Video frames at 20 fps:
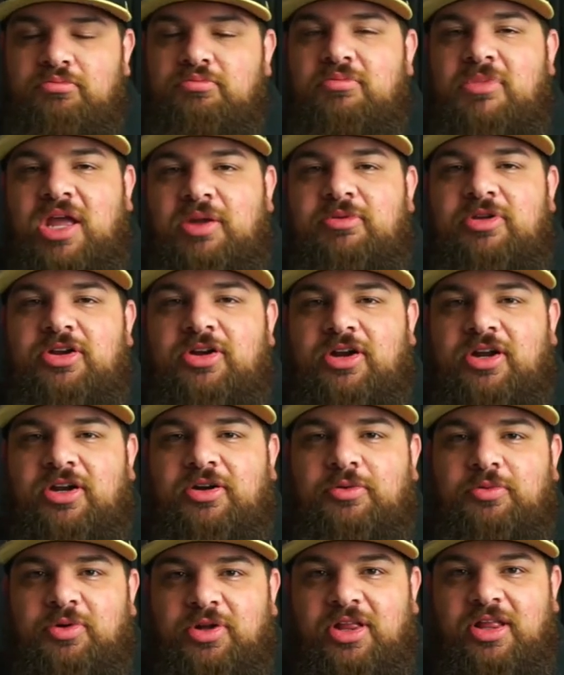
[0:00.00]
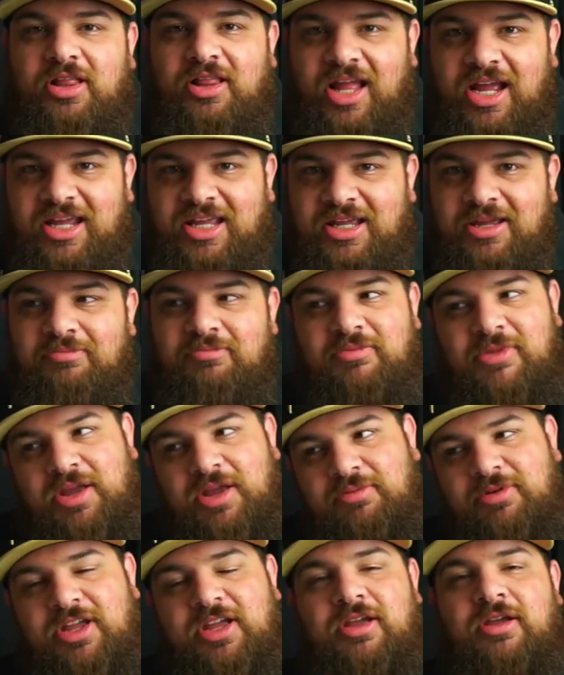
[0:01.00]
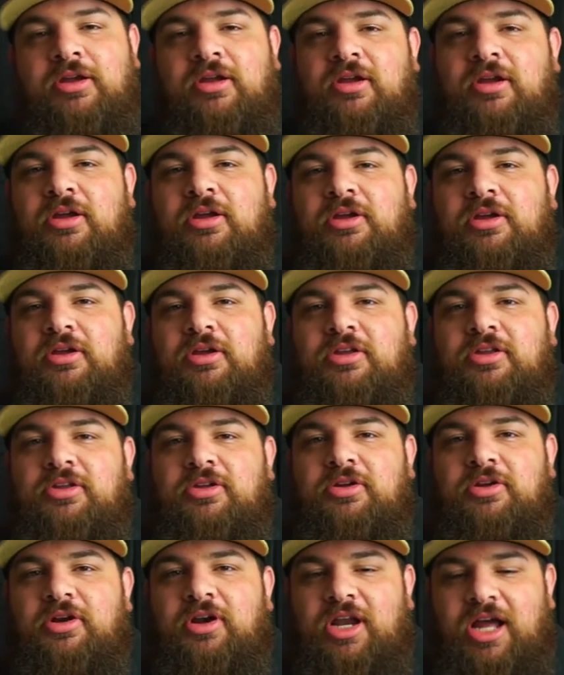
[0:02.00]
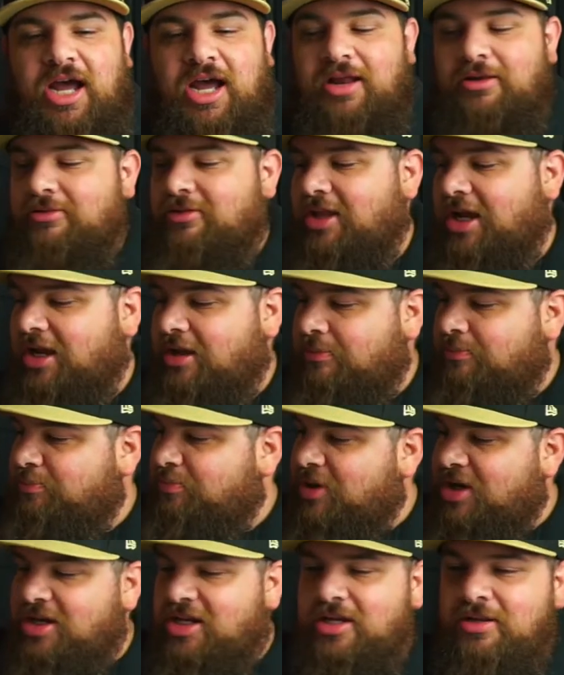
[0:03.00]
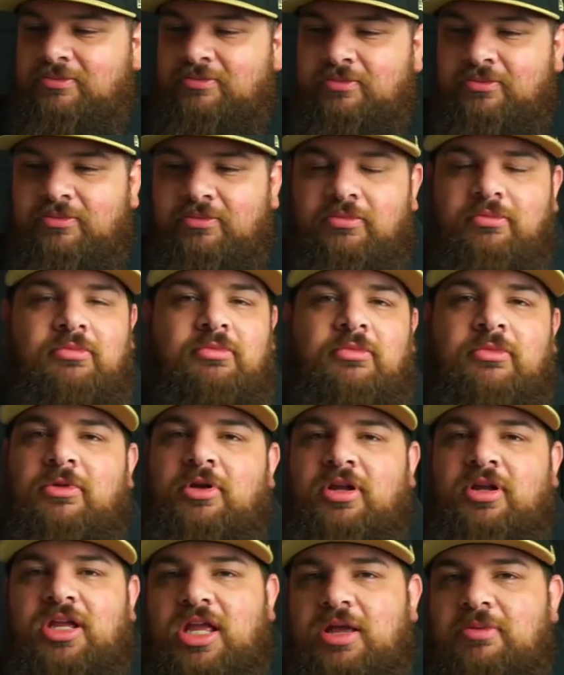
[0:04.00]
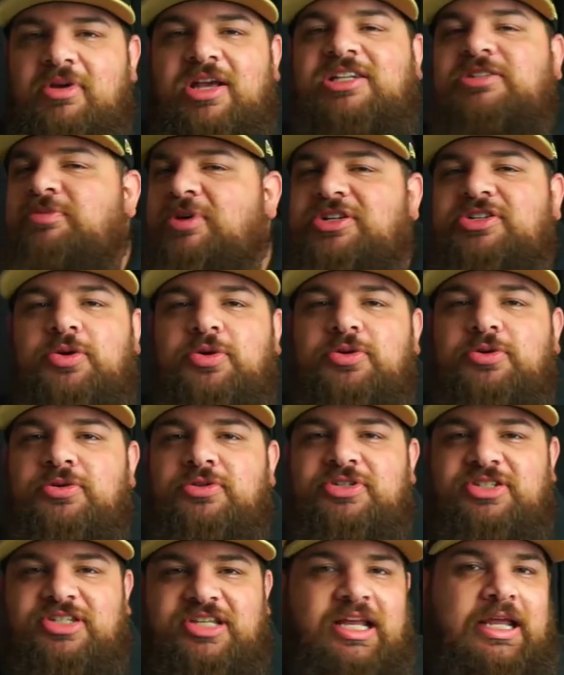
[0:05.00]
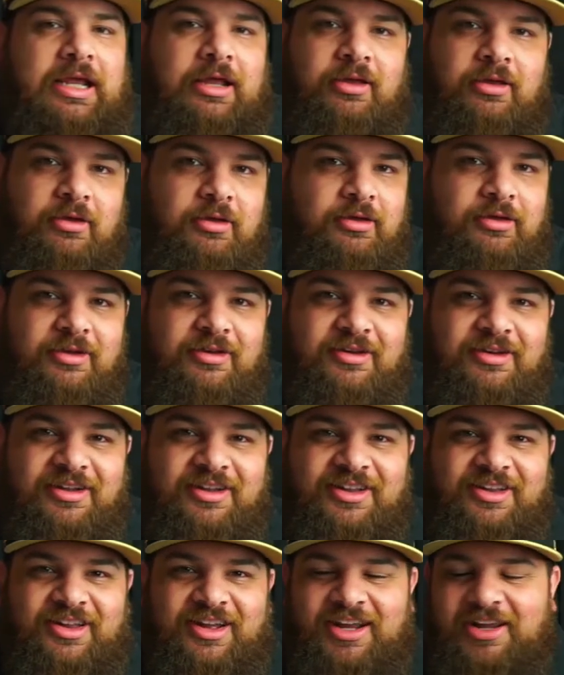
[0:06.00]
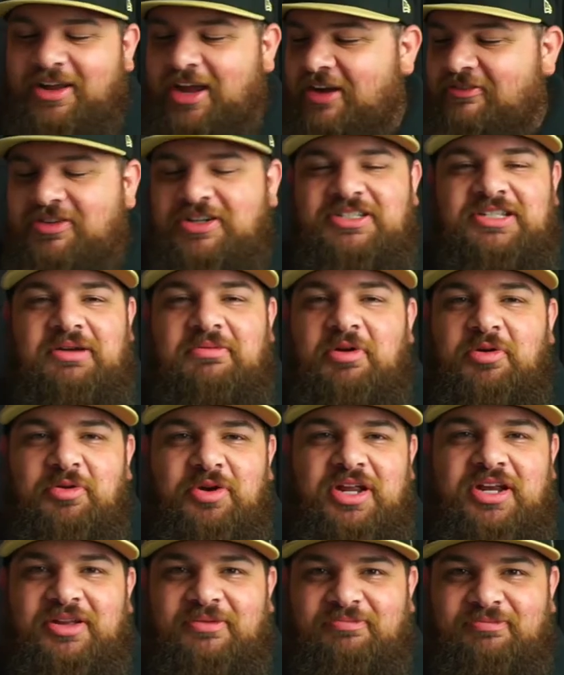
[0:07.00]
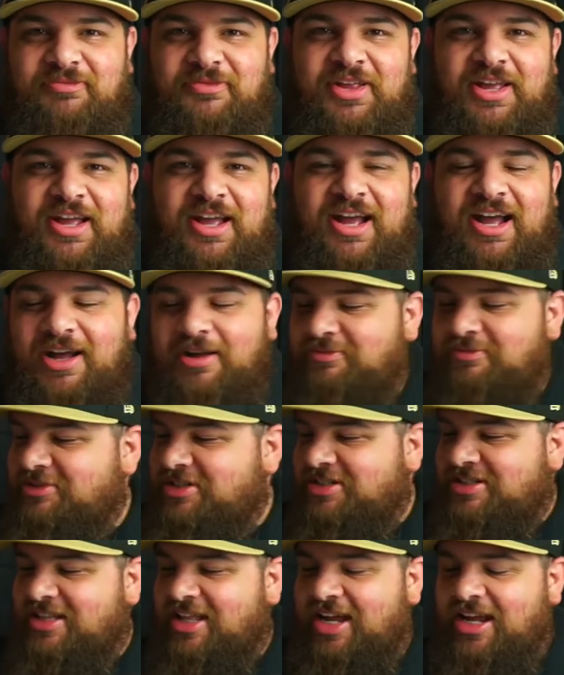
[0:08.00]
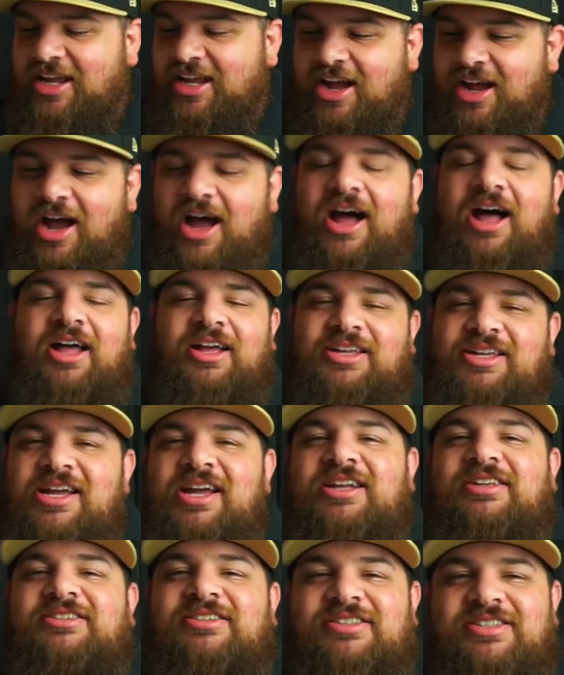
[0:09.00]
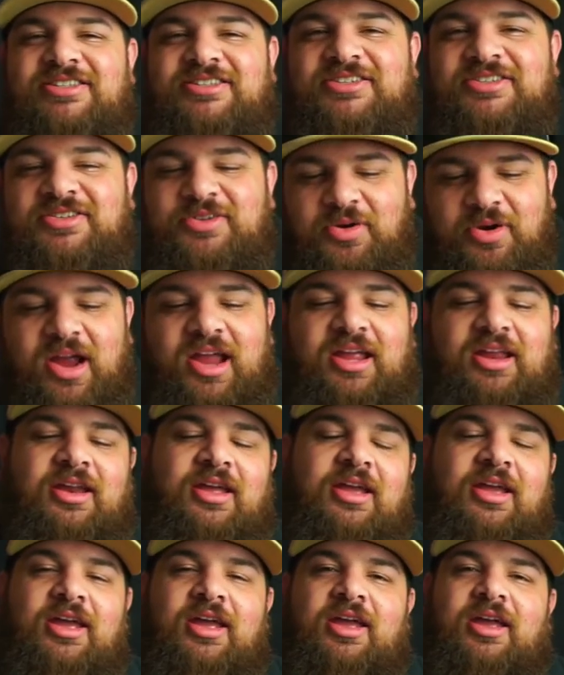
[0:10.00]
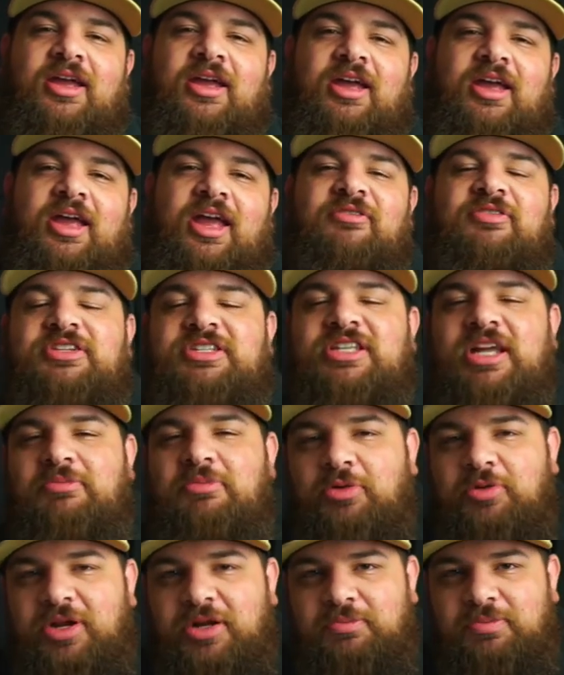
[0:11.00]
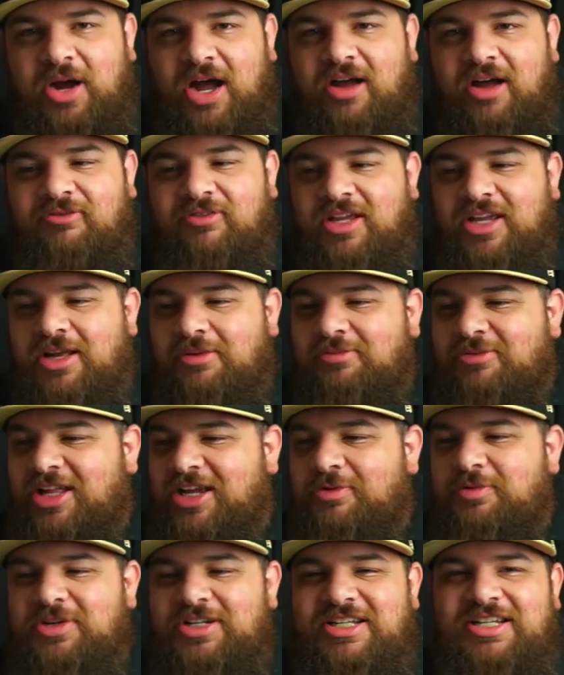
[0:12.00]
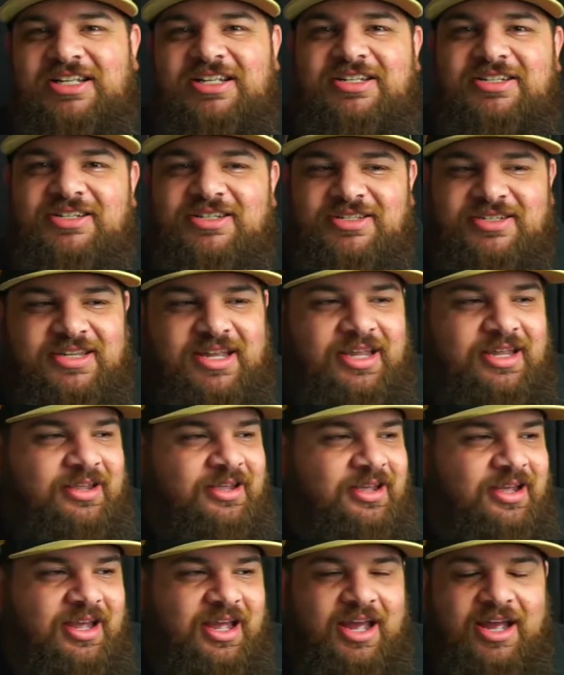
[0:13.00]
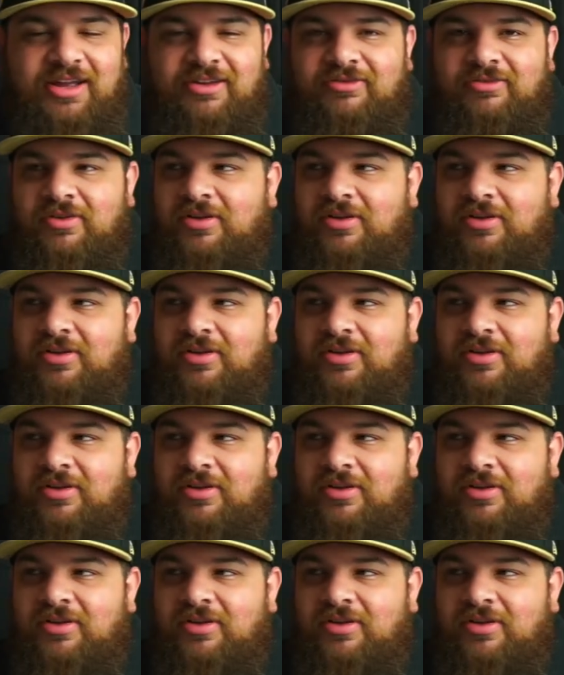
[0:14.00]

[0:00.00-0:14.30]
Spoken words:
maybe you're going to really like it. Maybe you're not. Like Bunyan, he makes my soul sing. Like every time I read him, I'm just like, ah, yes, this is great. Every time I read Bavinck, I'm like, what did he just say? I